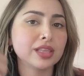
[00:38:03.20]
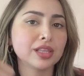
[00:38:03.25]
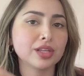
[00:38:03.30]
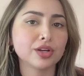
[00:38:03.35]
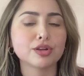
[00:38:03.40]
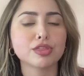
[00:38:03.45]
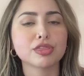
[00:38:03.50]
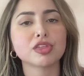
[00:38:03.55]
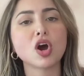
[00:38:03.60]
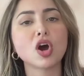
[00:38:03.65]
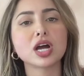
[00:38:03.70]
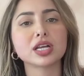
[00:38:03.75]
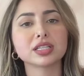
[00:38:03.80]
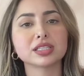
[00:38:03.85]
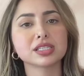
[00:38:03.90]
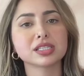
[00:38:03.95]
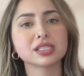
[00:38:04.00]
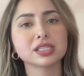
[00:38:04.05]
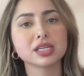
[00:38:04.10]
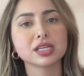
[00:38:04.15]
their
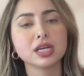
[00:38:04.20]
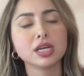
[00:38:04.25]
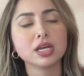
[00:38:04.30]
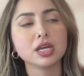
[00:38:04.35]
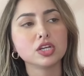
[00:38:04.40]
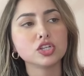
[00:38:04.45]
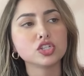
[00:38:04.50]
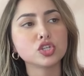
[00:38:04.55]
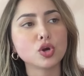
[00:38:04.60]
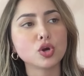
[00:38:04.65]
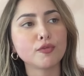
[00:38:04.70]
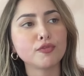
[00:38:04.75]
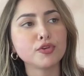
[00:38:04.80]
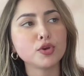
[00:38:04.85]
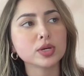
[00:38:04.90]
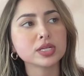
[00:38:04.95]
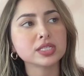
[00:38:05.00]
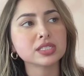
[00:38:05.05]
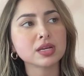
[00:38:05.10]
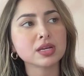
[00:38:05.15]
thoughts. Yeah. So if you
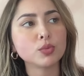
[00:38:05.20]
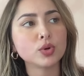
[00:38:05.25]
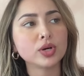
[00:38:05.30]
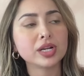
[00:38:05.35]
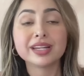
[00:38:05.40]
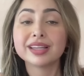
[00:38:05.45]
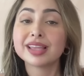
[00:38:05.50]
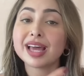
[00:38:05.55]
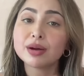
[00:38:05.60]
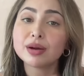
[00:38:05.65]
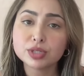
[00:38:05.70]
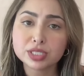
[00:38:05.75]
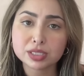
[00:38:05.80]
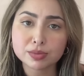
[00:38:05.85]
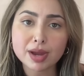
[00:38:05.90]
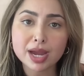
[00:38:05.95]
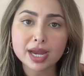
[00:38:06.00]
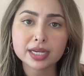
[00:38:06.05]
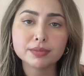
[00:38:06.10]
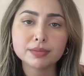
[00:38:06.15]
are someone and that was
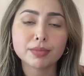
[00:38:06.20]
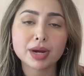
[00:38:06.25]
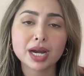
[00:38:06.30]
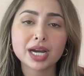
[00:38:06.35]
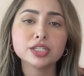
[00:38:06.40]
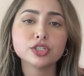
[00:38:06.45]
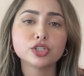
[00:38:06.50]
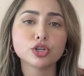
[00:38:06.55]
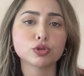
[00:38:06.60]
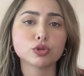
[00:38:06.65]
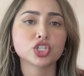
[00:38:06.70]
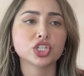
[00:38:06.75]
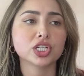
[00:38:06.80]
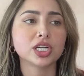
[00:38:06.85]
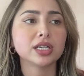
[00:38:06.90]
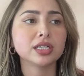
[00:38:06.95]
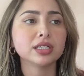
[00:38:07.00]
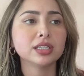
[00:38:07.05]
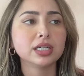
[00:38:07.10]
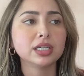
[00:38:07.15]
my my
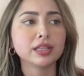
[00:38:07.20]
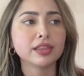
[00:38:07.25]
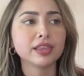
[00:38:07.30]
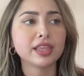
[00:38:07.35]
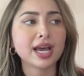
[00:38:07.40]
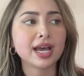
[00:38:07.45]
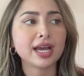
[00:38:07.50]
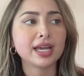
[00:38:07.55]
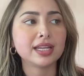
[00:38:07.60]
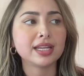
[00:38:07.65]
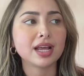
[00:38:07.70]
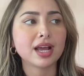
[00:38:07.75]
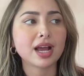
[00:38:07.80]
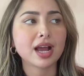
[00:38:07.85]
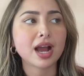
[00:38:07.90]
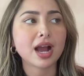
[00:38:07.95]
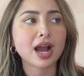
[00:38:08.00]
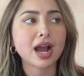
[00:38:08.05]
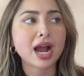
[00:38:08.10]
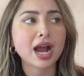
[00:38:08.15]
dosha that
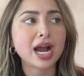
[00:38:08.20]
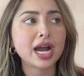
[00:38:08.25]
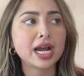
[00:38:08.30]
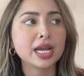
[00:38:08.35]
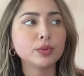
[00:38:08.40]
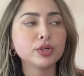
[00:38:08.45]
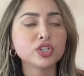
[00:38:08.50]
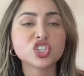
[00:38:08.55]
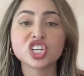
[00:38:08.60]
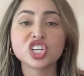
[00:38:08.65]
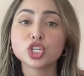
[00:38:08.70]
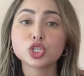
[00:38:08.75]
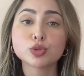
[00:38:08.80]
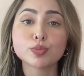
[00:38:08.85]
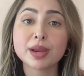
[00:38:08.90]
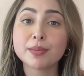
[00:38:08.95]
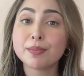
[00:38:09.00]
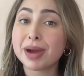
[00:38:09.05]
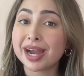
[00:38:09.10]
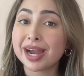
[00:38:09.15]
I would change
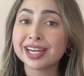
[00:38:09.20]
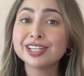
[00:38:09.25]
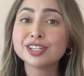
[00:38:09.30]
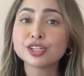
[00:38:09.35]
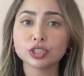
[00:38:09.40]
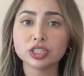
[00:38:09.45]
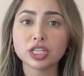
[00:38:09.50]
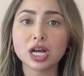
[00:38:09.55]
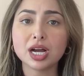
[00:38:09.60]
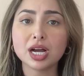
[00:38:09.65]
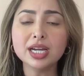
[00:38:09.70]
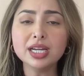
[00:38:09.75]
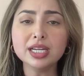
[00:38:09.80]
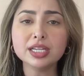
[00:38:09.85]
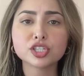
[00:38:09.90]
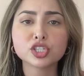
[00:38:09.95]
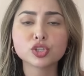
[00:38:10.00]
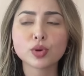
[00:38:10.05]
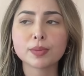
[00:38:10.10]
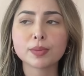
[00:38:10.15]
my mind a lot.
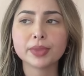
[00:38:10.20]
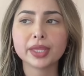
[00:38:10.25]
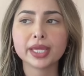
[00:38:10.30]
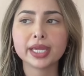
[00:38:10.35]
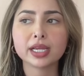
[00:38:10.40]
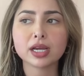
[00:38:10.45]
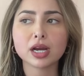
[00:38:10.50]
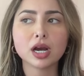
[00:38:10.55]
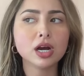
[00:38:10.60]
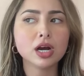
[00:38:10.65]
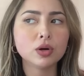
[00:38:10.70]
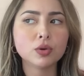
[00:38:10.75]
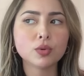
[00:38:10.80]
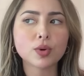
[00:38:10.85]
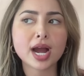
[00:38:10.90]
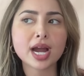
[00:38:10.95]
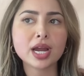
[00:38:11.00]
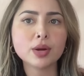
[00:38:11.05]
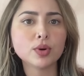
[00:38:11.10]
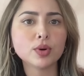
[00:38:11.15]
So I'm like, oh,
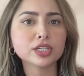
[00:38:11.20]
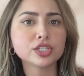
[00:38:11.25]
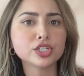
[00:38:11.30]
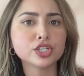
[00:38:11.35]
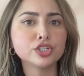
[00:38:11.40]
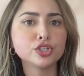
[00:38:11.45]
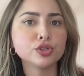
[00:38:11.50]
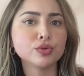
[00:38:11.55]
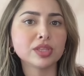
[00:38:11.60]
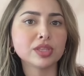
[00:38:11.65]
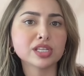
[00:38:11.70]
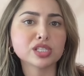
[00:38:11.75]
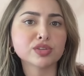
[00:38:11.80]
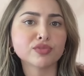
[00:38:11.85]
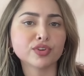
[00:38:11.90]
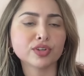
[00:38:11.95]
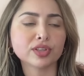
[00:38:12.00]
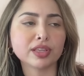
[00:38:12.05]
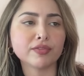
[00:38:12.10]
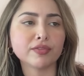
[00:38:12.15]
mm-hmm. I want to do this
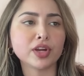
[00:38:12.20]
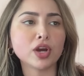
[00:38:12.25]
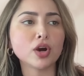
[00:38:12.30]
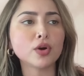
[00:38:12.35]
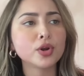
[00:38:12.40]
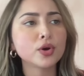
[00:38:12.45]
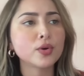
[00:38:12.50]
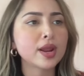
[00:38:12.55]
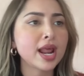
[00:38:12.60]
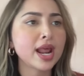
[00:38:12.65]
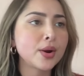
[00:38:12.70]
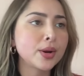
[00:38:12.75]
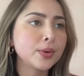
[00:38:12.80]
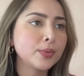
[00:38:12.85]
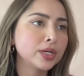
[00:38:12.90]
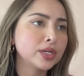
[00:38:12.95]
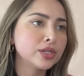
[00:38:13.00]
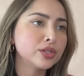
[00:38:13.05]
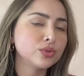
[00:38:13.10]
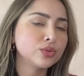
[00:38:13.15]
for a living. Oh no, now I
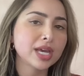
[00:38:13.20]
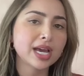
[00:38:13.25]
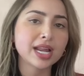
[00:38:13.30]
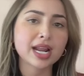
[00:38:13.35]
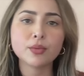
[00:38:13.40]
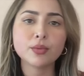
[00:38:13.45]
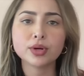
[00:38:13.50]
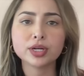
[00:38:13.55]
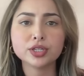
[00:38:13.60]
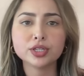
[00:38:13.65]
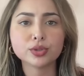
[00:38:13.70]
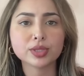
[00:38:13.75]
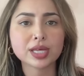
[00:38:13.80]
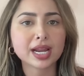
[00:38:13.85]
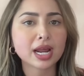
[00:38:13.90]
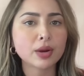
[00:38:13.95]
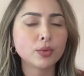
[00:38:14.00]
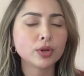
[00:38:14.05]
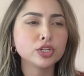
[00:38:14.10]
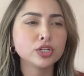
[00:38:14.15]
want to do that. I want to do that.
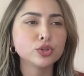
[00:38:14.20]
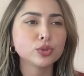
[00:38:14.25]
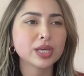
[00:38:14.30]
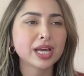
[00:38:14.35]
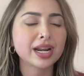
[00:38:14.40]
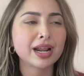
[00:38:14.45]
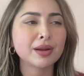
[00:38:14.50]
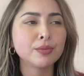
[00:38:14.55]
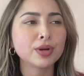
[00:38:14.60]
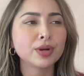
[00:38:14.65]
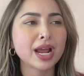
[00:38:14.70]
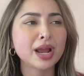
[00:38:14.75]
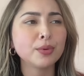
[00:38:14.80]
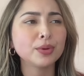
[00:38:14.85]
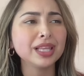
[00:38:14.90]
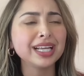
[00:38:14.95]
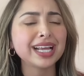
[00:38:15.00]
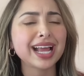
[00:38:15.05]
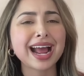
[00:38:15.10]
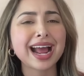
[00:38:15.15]
I want to do that. I would I would
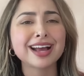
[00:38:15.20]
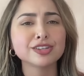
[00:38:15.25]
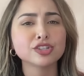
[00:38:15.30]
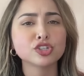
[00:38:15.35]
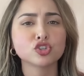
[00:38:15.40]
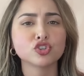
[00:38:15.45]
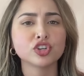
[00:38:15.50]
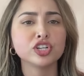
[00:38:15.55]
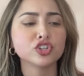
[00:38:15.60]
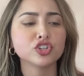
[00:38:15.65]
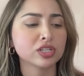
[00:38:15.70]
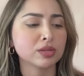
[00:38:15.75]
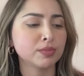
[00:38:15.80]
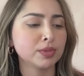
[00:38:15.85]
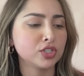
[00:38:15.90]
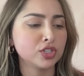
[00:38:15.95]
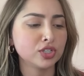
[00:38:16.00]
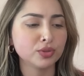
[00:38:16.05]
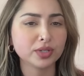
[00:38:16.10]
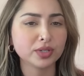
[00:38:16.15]
like ask strangers. I'm like,
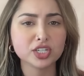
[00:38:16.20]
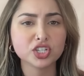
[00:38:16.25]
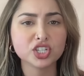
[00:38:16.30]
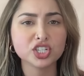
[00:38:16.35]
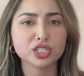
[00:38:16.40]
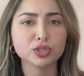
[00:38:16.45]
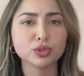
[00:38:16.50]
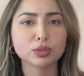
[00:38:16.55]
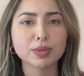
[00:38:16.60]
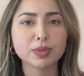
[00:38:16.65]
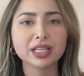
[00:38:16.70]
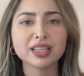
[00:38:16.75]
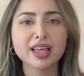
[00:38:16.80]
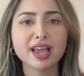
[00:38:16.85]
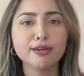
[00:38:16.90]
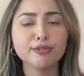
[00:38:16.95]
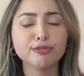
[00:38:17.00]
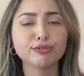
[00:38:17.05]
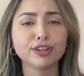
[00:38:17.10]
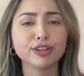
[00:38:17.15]
do you know what I should do with my life?